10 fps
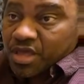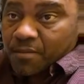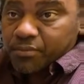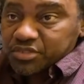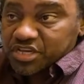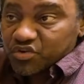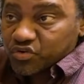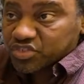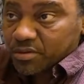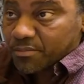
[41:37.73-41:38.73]
put in
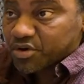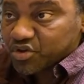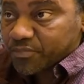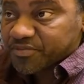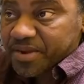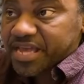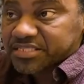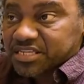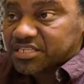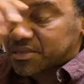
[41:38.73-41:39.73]
loads so I bond up
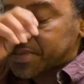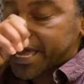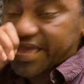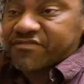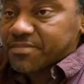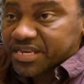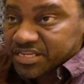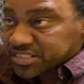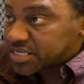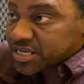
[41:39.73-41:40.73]
splicing, you see me every man, you
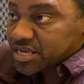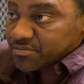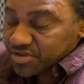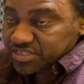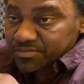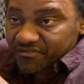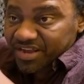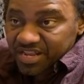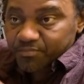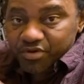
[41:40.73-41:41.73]
see. You see me have a
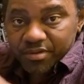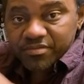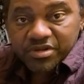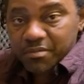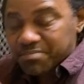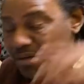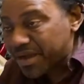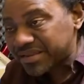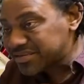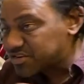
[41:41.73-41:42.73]
clip where, you know, Baba
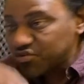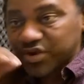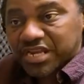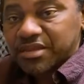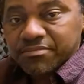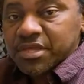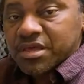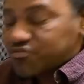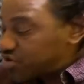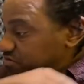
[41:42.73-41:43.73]
and did the one of them.
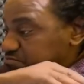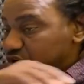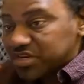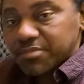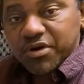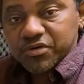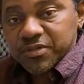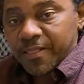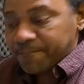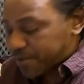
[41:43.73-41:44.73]
We just burn them out.
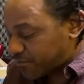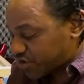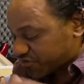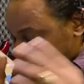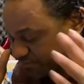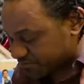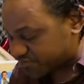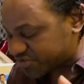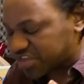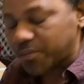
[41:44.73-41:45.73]
And we just
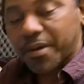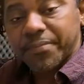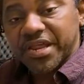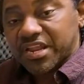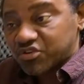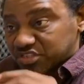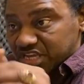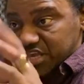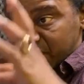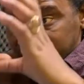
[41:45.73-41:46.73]
set up a plan and just
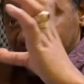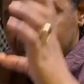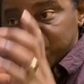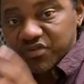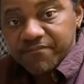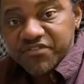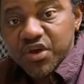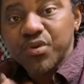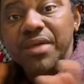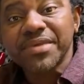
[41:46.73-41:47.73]
say and start do some video.
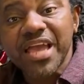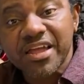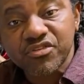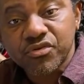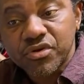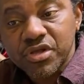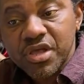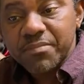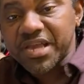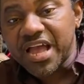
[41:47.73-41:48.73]
But them can't do.
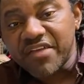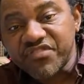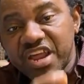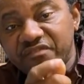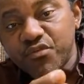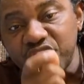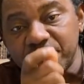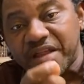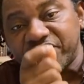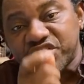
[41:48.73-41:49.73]
Because if you have the real
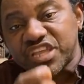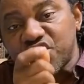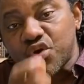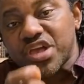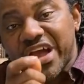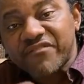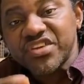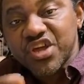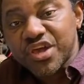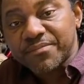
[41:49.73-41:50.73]
man in front of you, you have
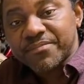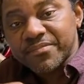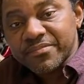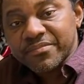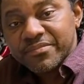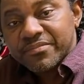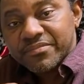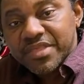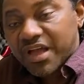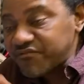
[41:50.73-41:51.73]
video. Eh?
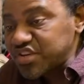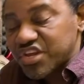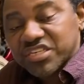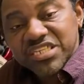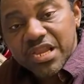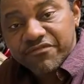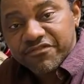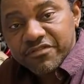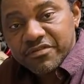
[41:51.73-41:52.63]
You have video yourself.